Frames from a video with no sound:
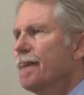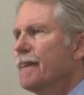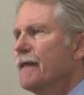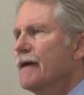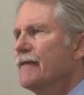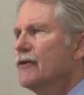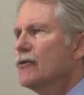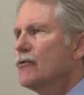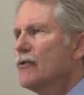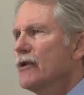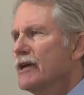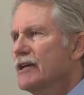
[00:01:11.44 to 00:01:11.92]

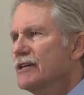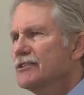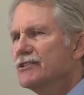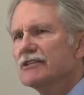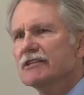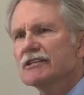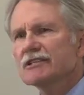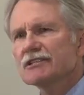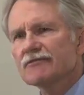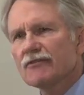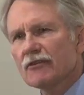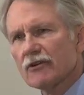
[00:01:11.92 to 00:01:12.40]
And the
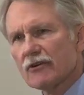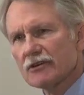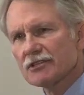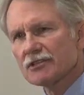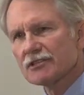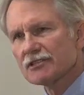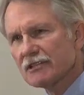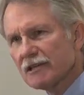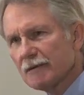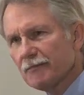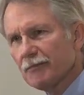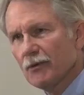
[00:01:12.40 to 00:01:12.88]
reason is very
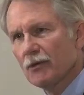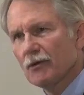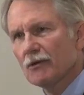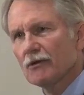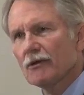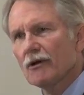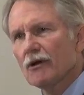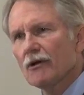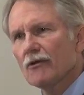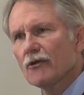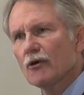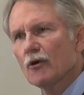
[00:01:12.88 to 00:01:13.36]

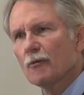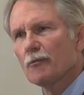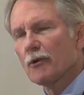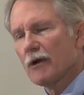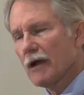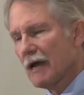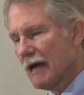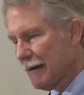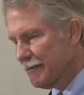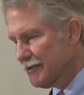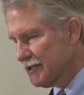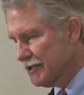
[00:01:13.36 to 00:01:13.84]
simple, although
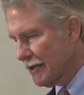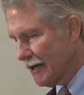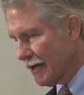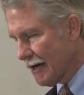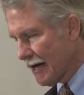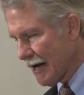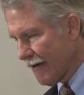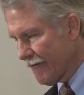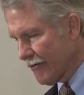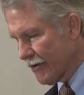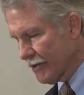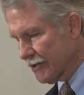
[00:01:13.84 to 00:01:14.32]
perhaps
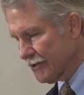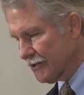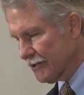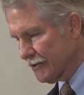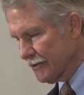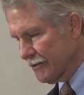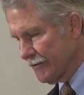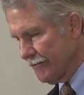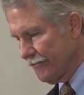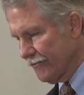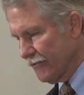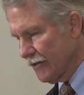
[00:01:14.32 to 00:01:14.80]
not
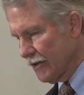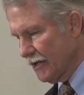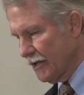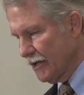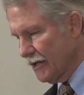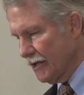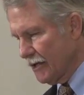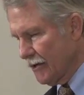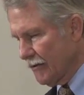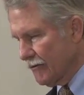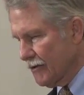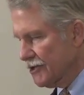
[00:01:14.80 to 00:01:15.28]
obvious.
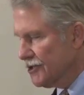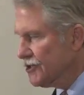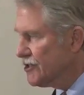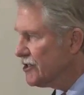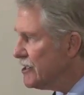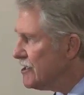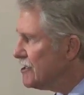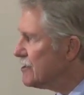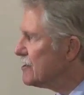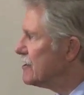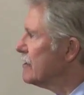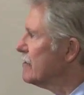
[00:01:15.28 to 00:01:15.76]
The
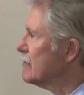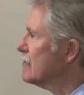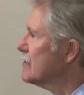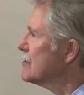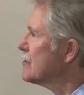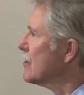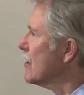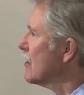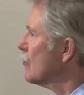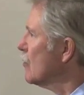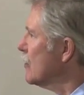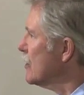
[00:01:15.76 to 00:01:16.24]

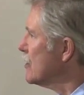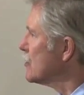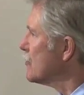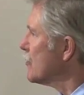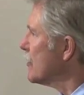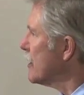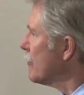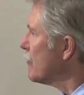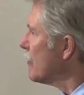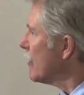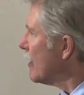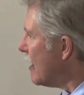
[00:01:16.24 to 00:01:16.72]
systems on which
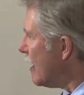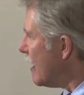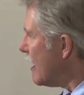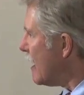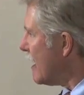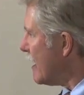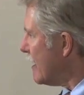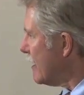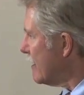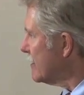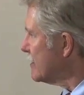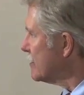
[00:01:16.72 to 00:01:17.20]
we
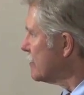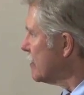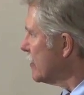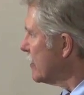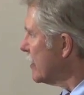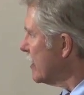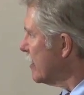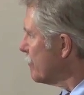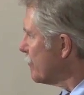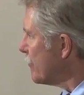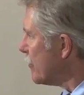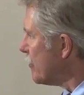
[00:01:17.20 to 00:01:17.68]
rely
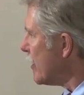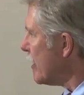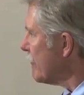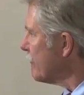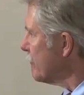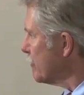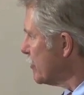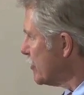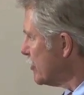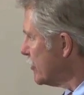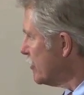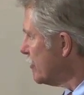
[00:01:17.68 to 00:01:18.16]

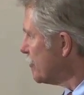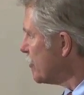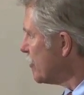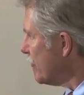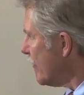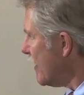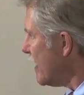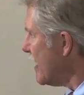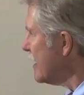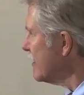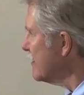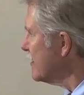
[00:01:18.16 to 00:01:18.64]
to
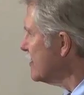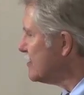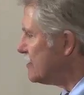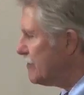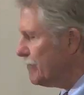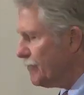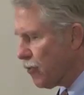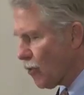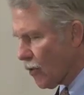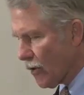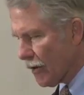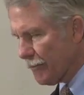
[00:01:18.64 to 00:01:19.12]
provide these
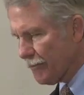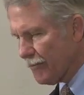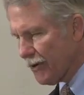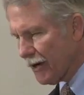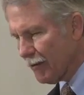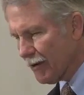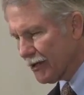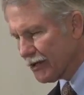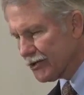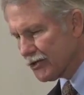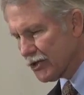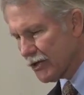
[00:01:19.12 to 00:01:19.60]
important
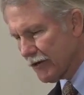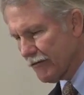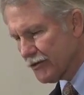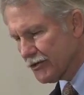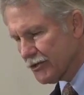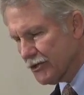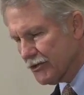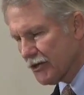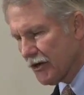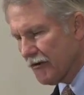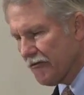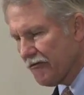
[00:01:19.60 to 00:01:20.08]
public
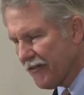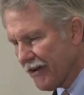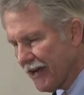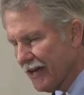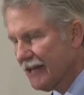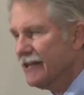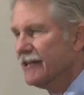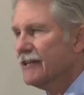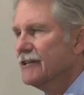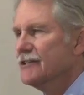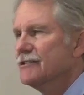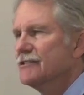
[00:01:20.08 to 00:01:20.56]
services are
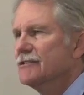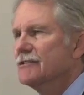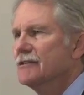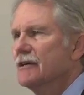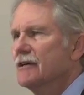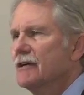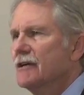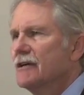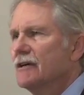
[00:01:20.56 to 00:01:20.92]
failing us.